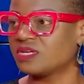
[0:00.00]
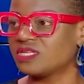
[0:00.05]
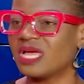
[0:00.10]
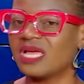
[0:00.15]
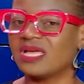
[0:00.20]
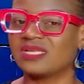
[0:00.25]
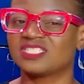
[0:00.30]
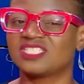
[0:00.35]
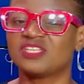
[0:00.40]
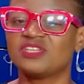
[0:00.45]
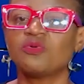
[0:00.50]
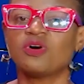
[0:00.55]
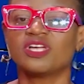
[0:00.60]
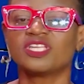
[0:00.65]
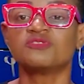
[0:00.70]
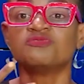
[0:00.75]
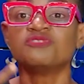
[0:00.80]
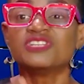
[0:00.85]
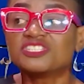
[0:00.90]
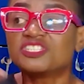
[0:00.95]
She was
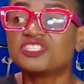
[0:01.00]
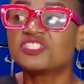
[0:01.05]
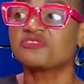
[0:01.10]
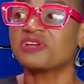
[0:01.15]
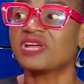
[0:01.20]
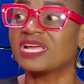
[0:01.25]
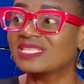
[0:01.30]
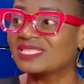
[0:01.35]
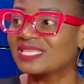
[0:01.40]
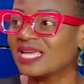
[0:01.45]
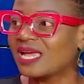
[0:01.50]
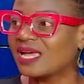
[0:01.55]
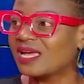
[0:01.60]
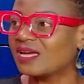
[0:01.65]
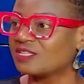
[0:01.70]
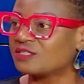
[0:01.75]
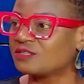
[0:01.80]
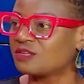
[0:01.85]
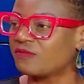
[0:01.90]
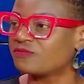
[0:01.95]
restricting
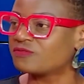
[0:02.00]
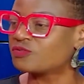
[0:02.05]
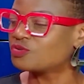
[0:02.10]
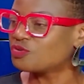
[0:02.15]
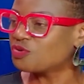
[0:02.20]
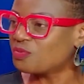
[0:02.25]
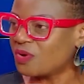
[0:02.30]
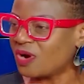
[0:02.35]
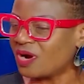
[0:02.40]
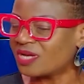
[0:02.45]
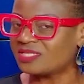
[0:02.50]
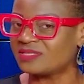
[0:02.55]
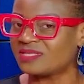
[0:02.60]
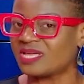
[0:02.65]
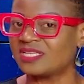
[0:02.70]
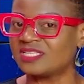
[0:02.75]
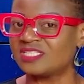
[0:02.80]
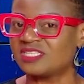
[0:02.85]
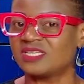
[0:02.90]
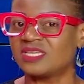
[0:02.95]
herself too much
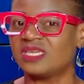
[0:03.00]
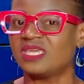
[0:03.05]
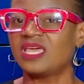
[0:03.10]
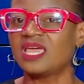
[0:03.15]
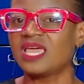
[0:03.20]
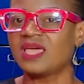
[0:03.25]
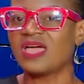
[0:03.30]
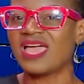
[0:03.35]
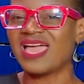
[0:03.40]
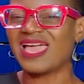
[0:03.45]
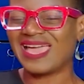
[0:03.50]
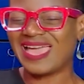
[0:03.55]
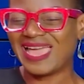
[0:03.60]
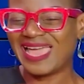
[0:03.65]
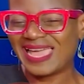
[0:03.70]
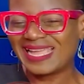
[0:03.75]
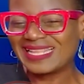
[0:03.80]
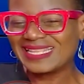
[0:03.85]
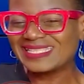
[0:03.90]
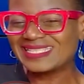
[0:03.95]
that she
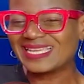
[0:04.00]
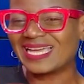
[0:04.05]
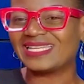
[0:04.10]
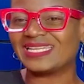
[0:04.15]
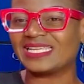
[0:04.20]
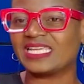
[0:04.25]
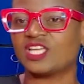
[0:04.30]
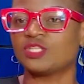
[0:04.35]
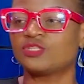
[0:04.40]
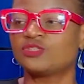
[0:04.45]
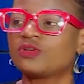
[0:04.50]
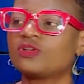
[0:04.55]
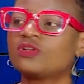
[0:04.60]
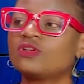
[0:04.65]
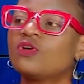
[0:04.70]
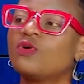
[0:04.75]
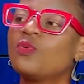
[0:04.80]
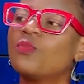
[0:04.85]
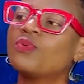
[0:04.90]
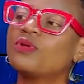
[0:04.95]
entered into
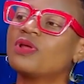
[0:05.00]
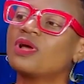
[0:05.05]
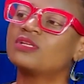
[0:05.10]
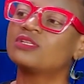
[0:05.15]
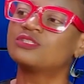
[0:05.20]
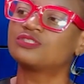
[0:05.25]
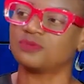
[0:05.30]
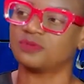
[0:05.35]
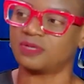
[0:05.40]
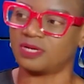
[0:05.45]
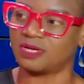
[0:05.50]
low blood sugar.